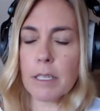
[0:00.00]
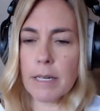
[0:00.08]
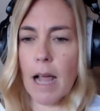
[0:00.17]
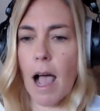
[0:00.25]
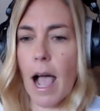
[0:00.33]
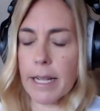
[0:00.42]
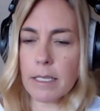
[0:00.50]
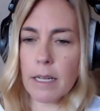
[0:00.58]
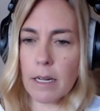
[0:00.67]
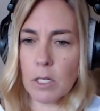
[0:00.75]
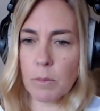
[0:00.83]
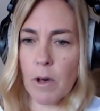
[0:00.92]
they're in a high
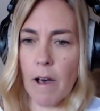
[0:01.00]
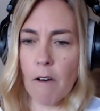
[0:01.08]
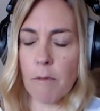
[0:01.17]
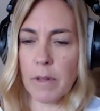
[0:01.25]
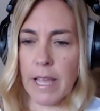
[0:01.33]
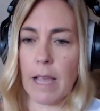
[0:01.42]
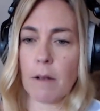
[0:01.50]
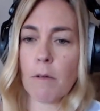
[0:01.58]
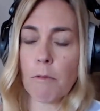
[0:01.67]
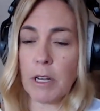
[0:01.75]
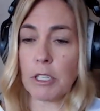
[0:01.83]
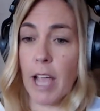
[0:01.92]
deductible health
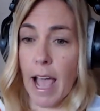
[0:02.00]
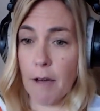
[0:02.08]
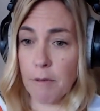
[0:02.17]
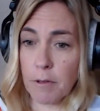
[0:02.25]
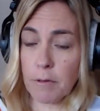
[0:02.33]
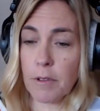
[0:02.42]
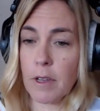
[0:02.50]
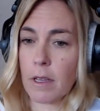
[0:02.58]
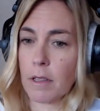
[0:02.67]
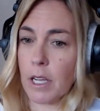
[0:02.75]
plan, which half of